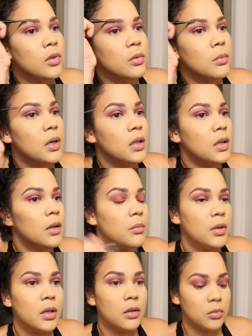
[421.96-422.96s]
you might not
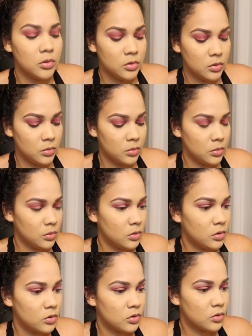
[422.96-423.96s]
be able to
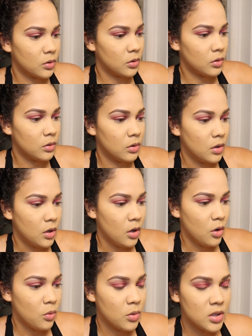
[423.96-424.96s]
control
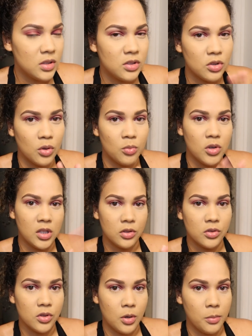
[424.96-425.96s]
when it's someone
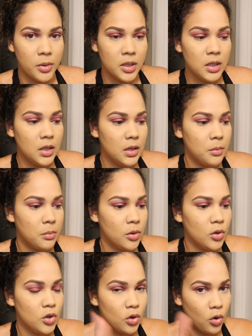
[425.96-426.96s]
else's company,
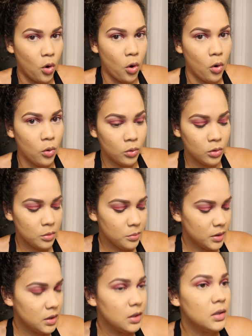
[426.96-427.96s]
but your own
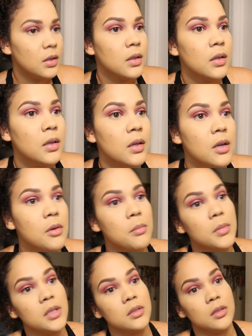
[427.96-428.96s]
company
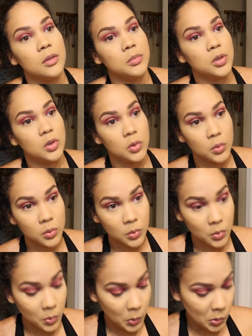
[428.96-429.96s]
mess up
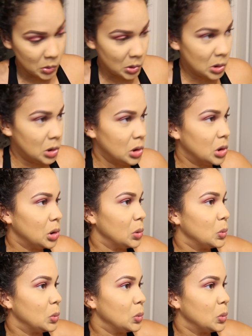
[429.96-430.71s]
too. Like,